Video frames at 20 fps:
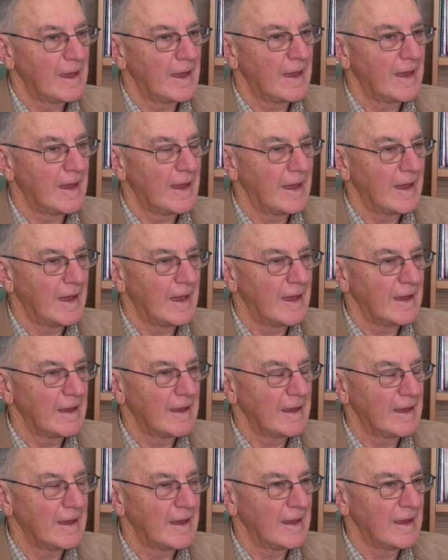
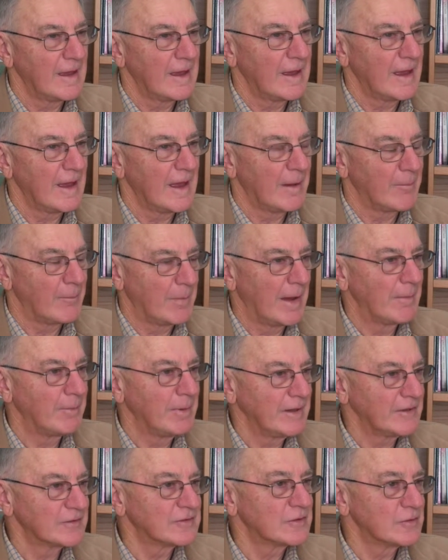a
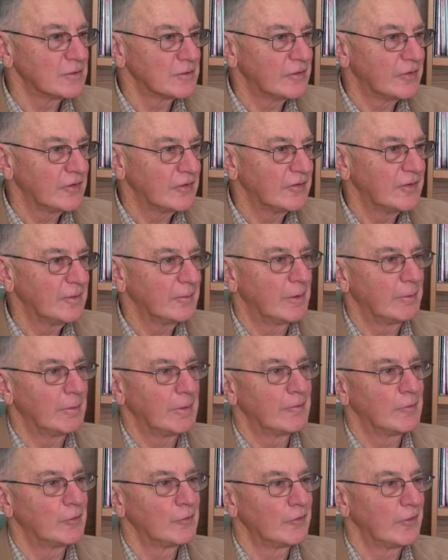public school system, and
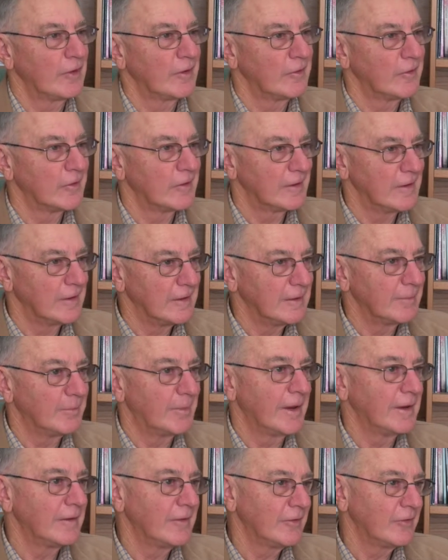we've also got an
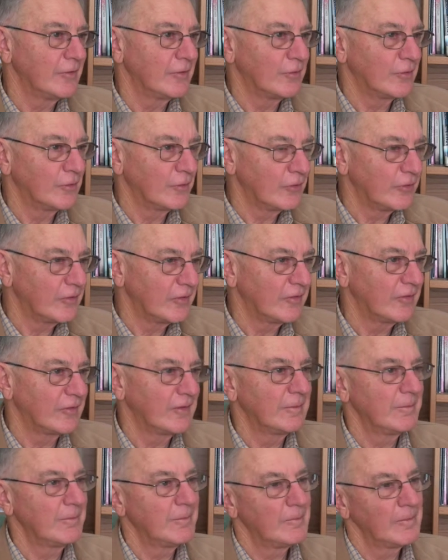independent school
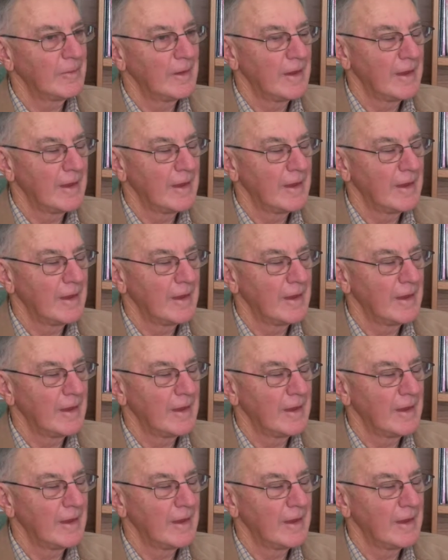system.